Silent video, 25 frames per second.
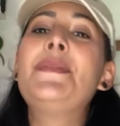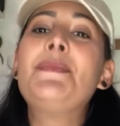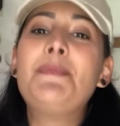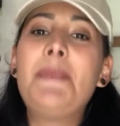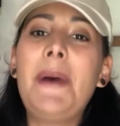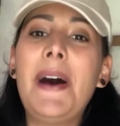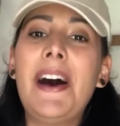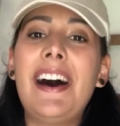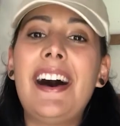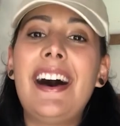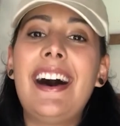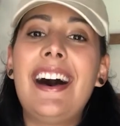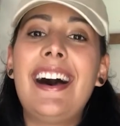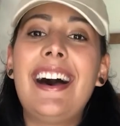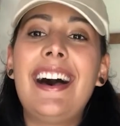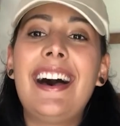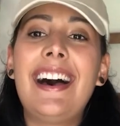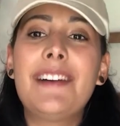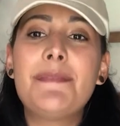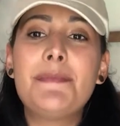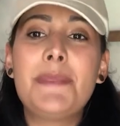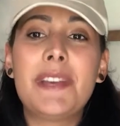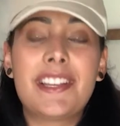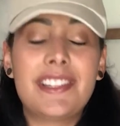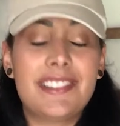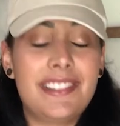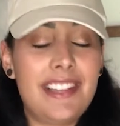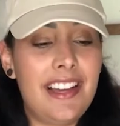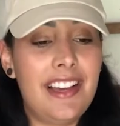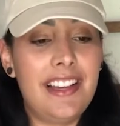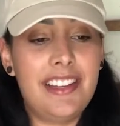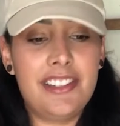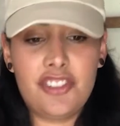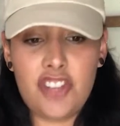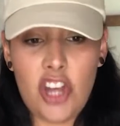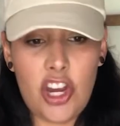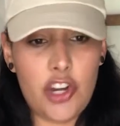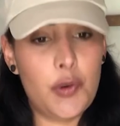but because
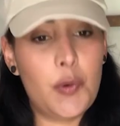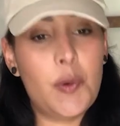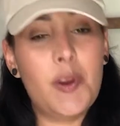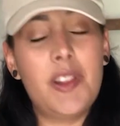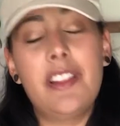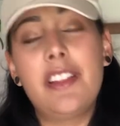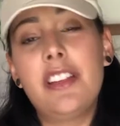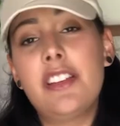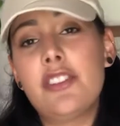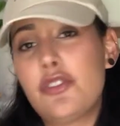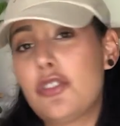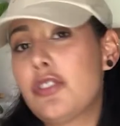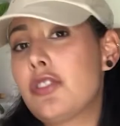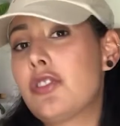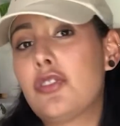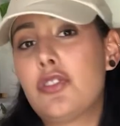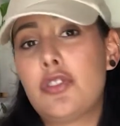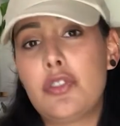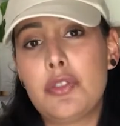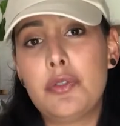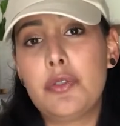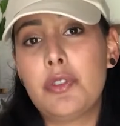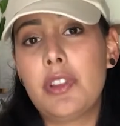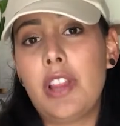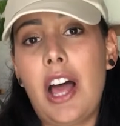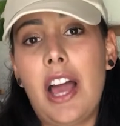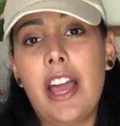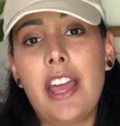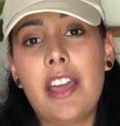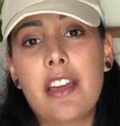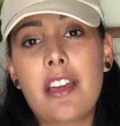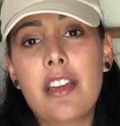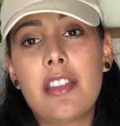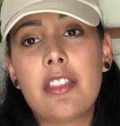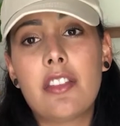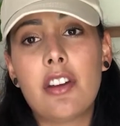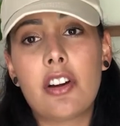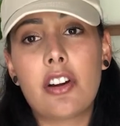I genuinely just do
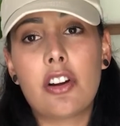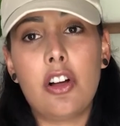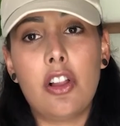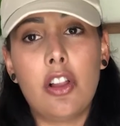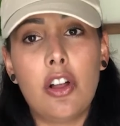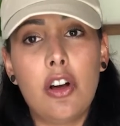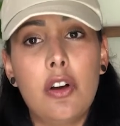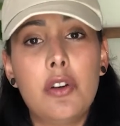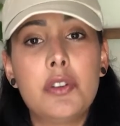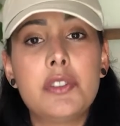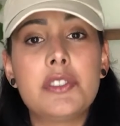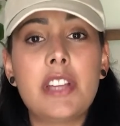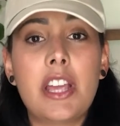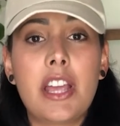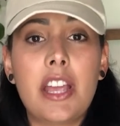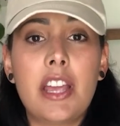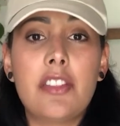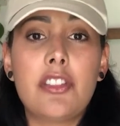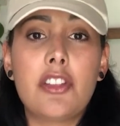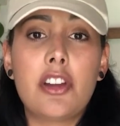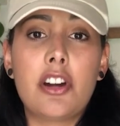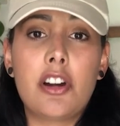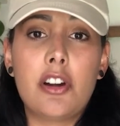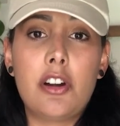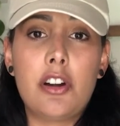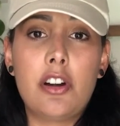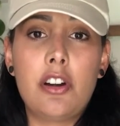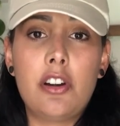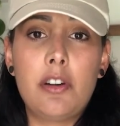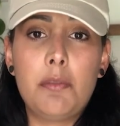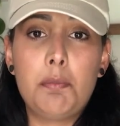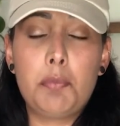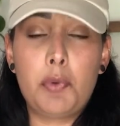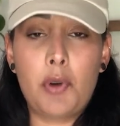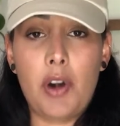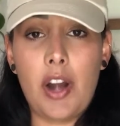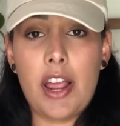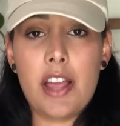like their clothes and their
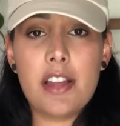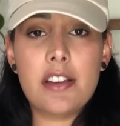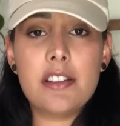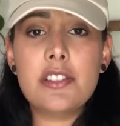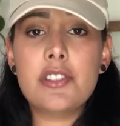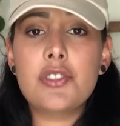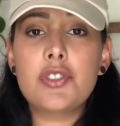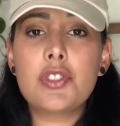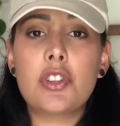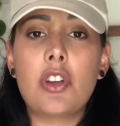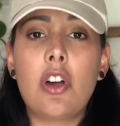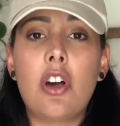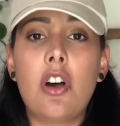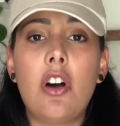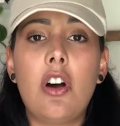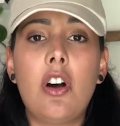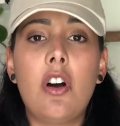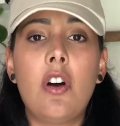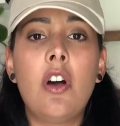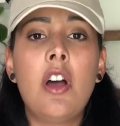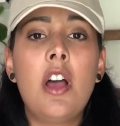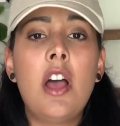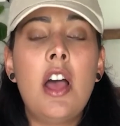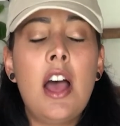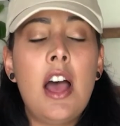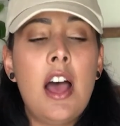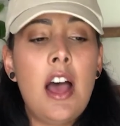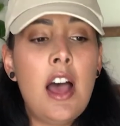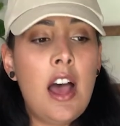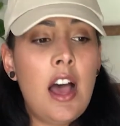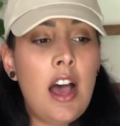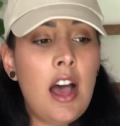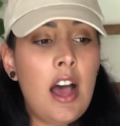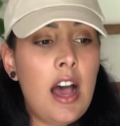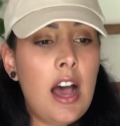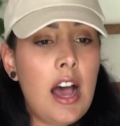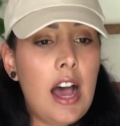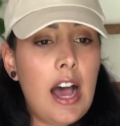brand, so
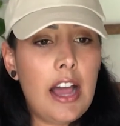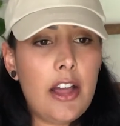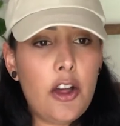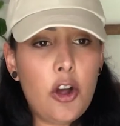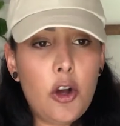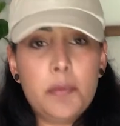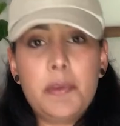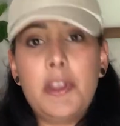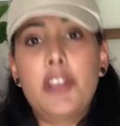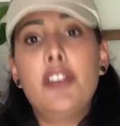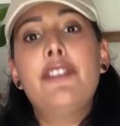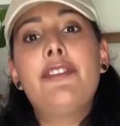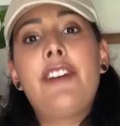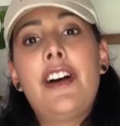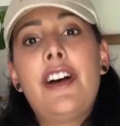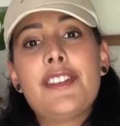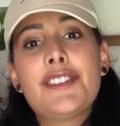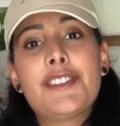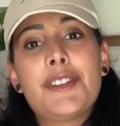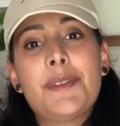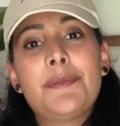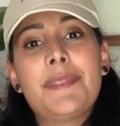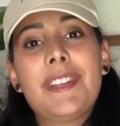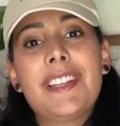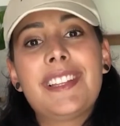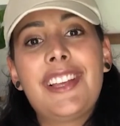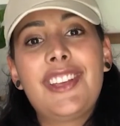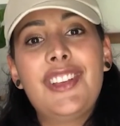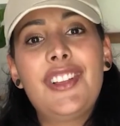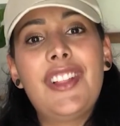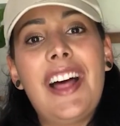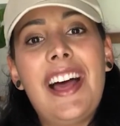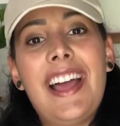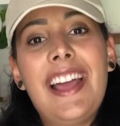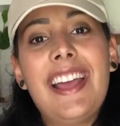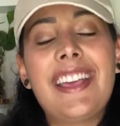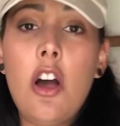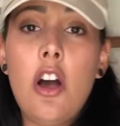I hope that you found something that you
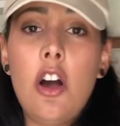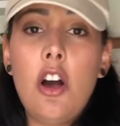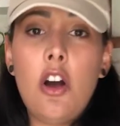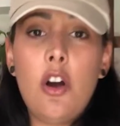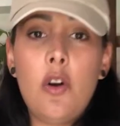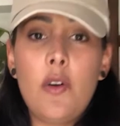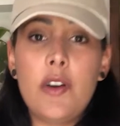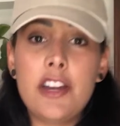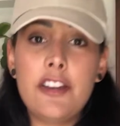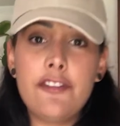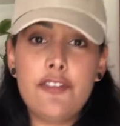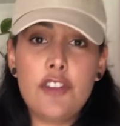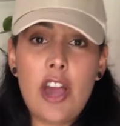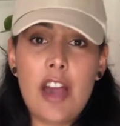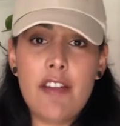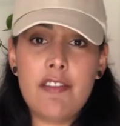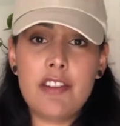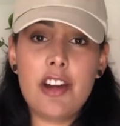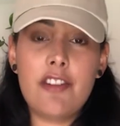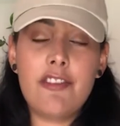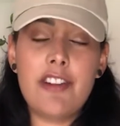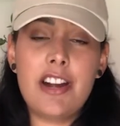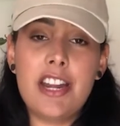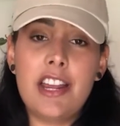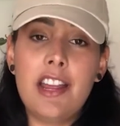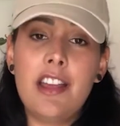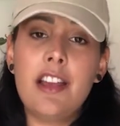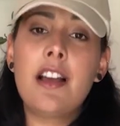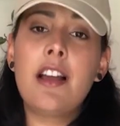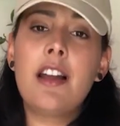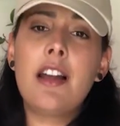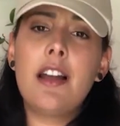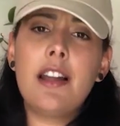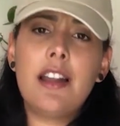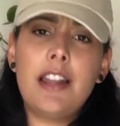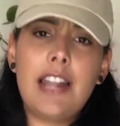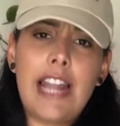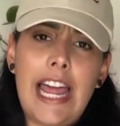like. Oh, and if you haven't already,
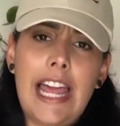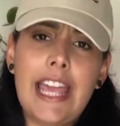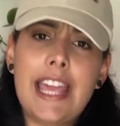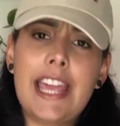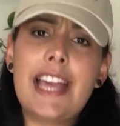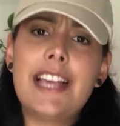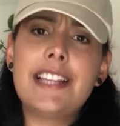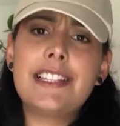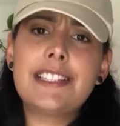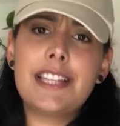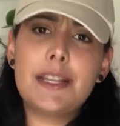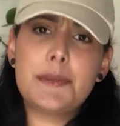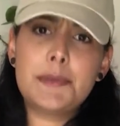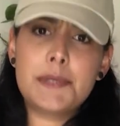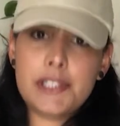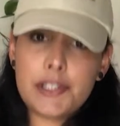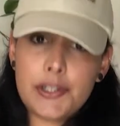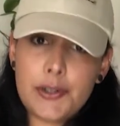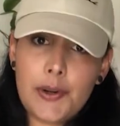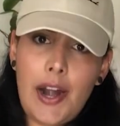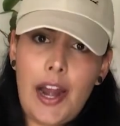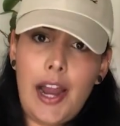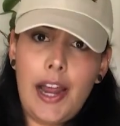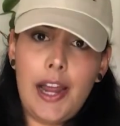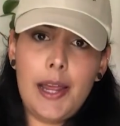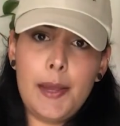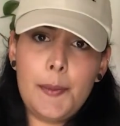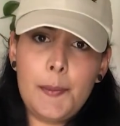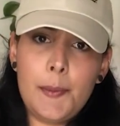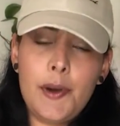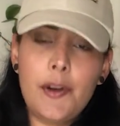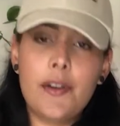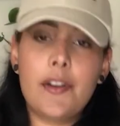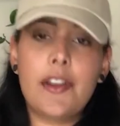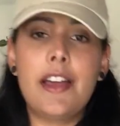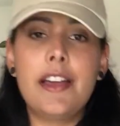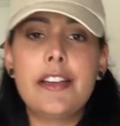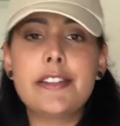like and subscribe,
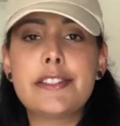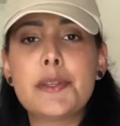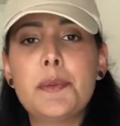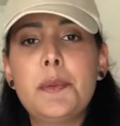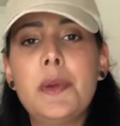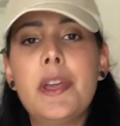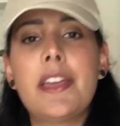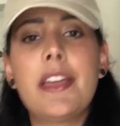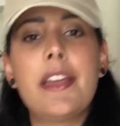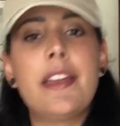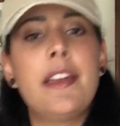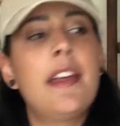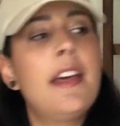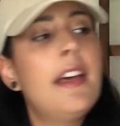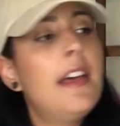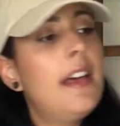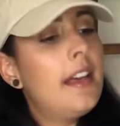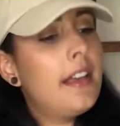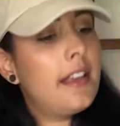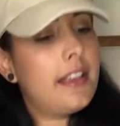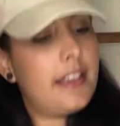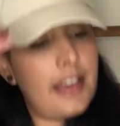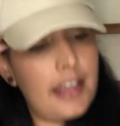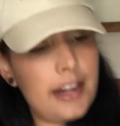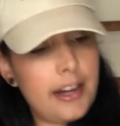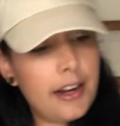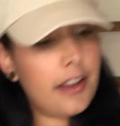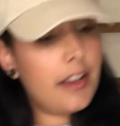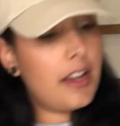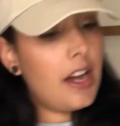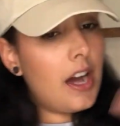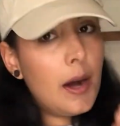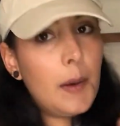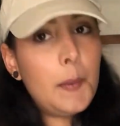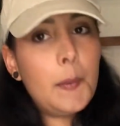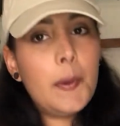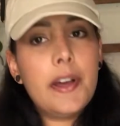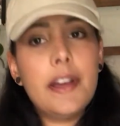okay? So we can get it
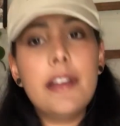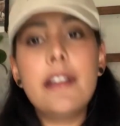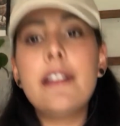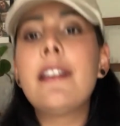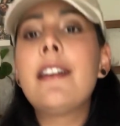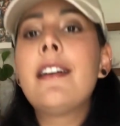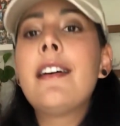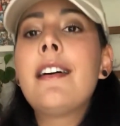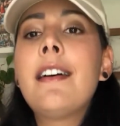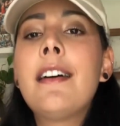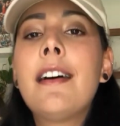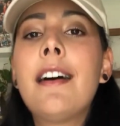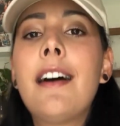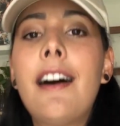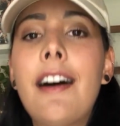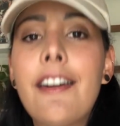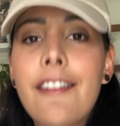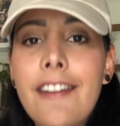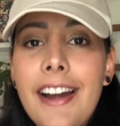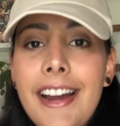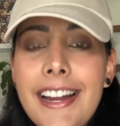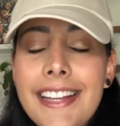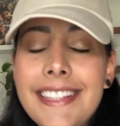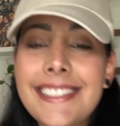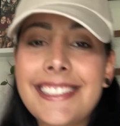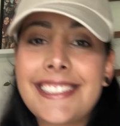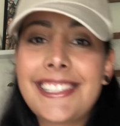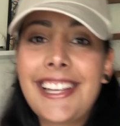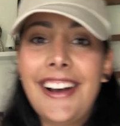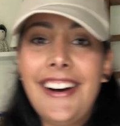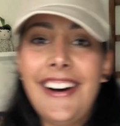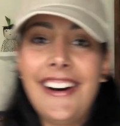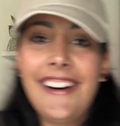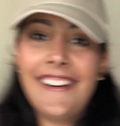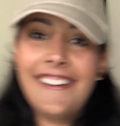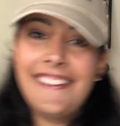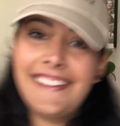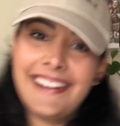going. All right, so
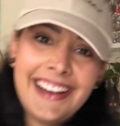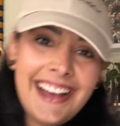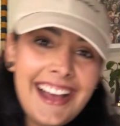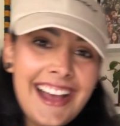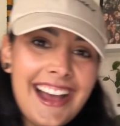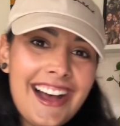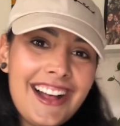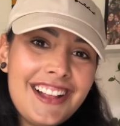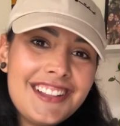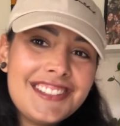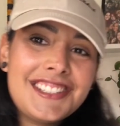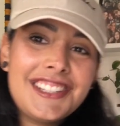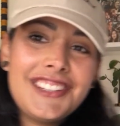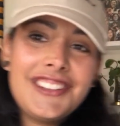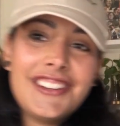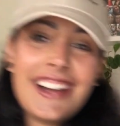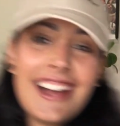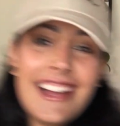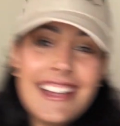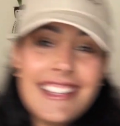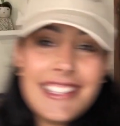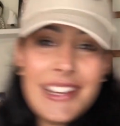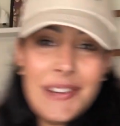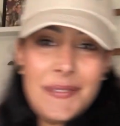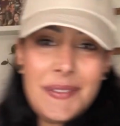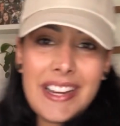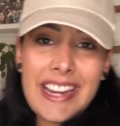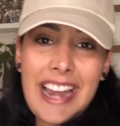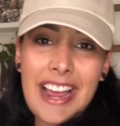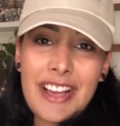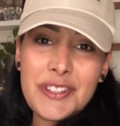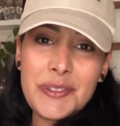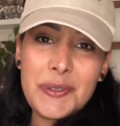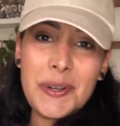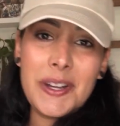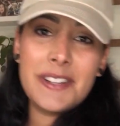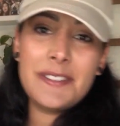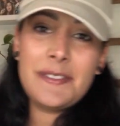I'll see you guys on my
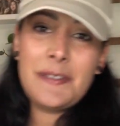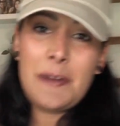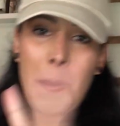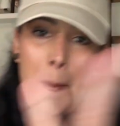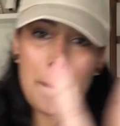next one.